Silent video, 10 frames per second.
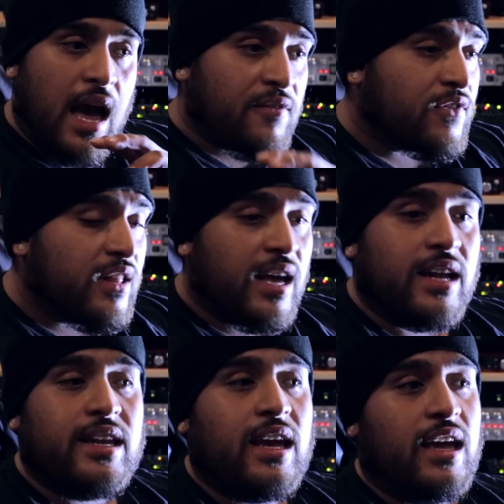after
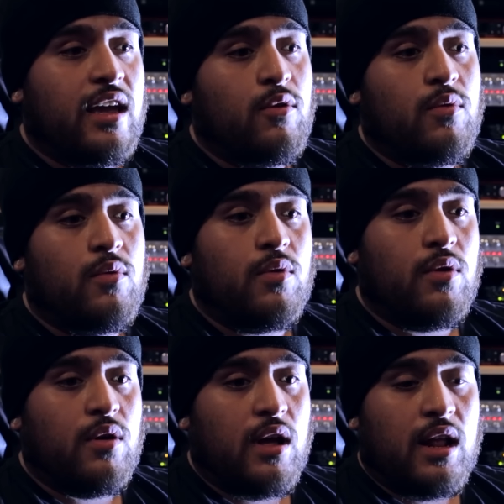that day
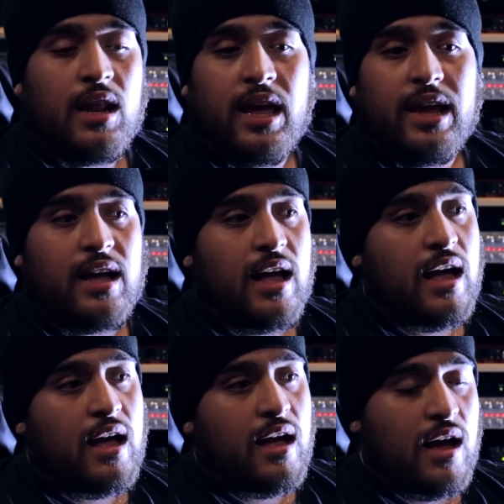like
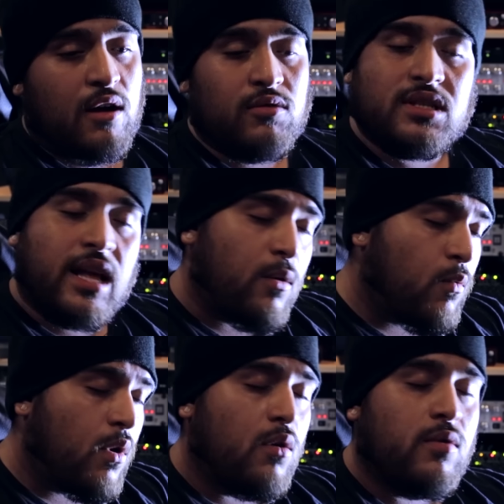I was like
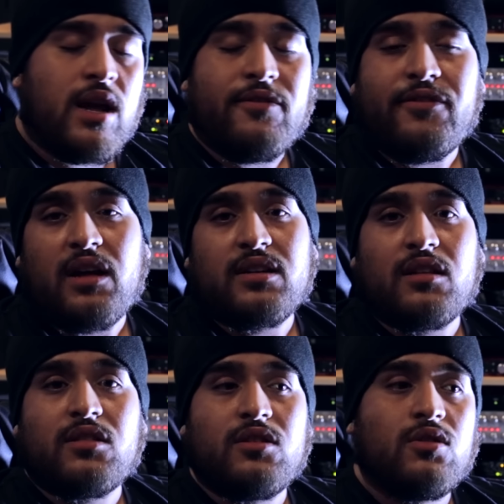whoa when I found
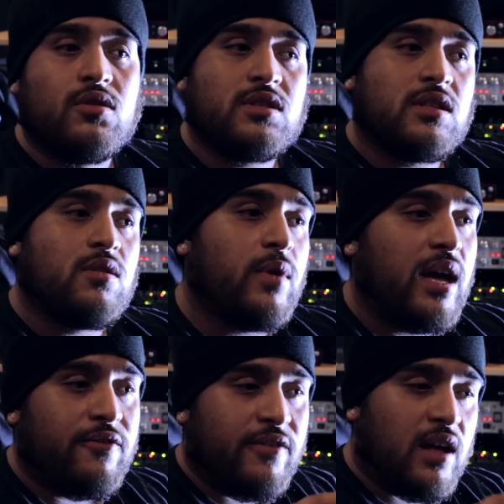out the news and the
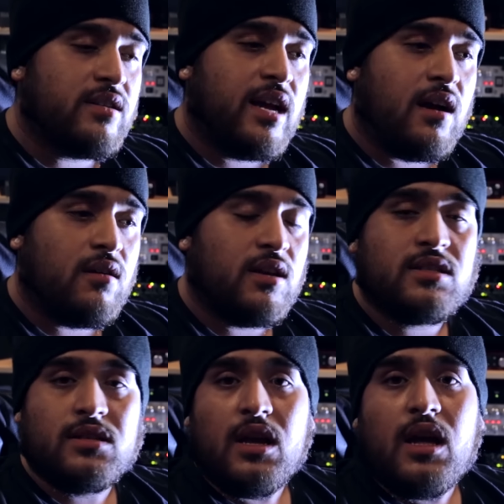way I found out
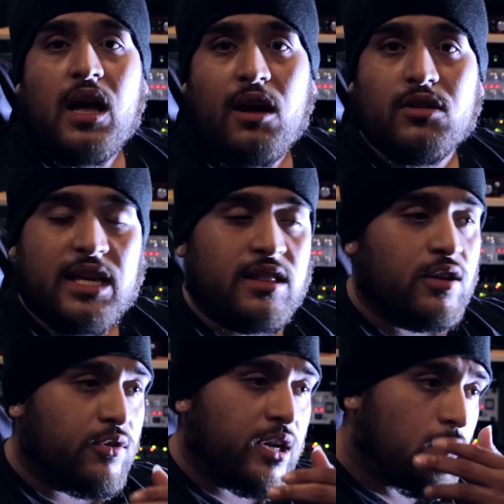is I was at
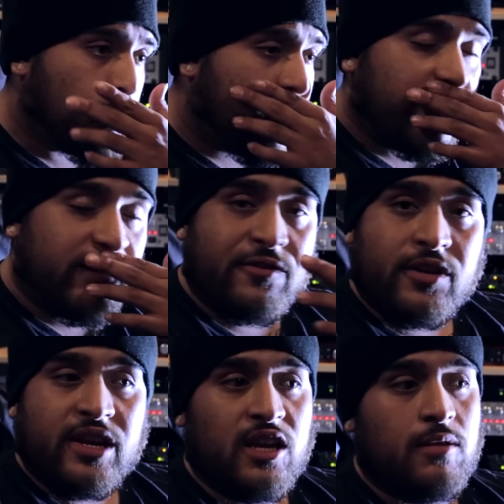the crib waiting
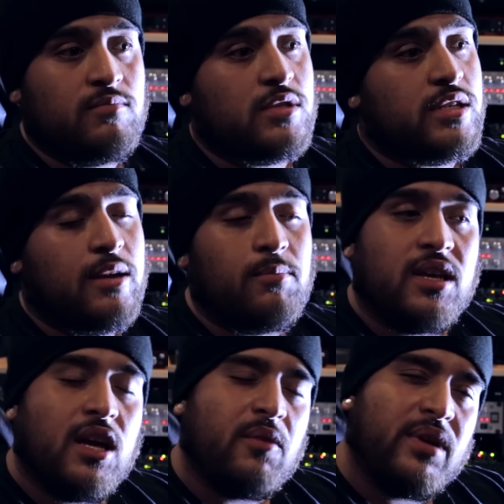for him to hit
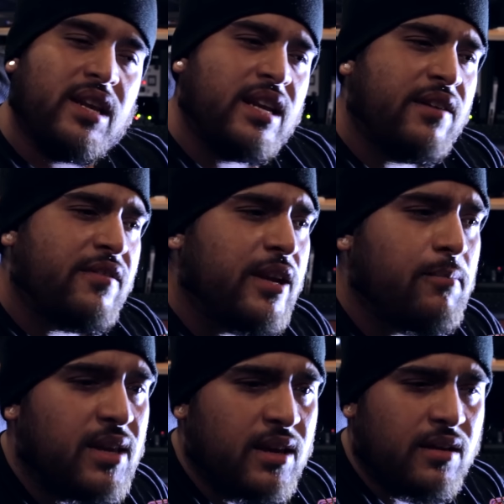me up and he never
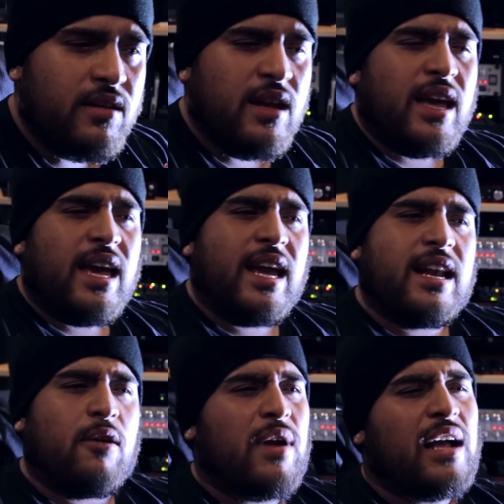hit me up
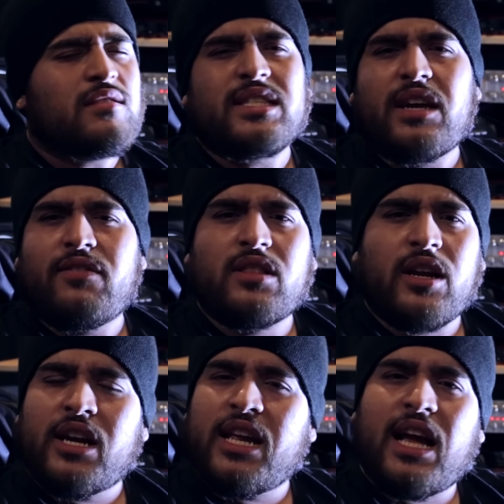and around
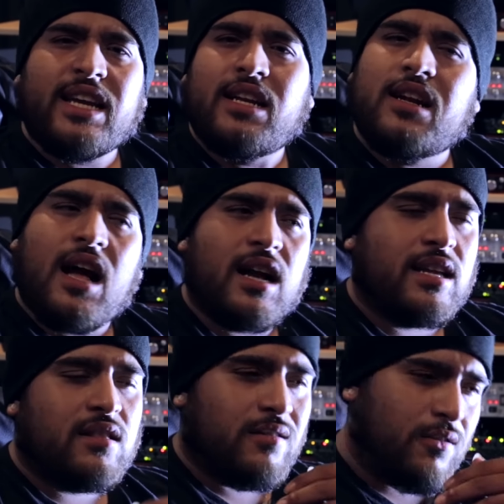7:30 I get a
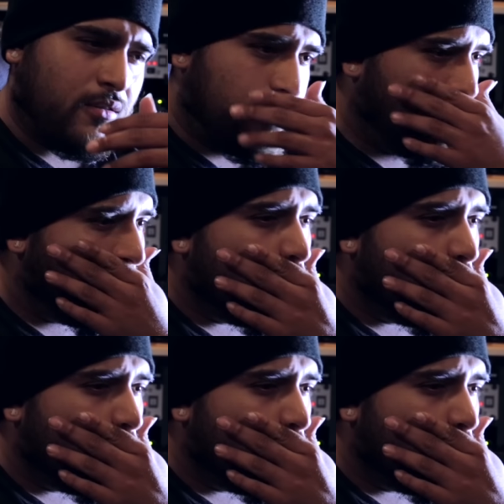knock at the door